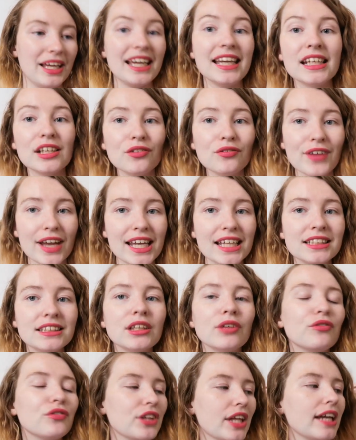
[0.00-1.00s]

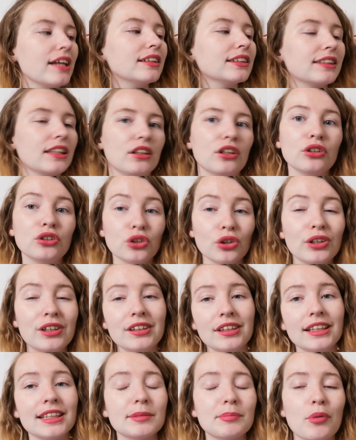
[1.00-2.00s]
innovative things that are done
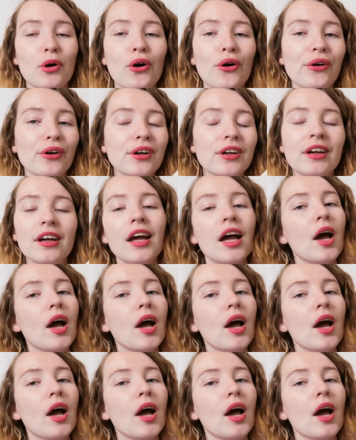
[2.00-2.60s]
in this book,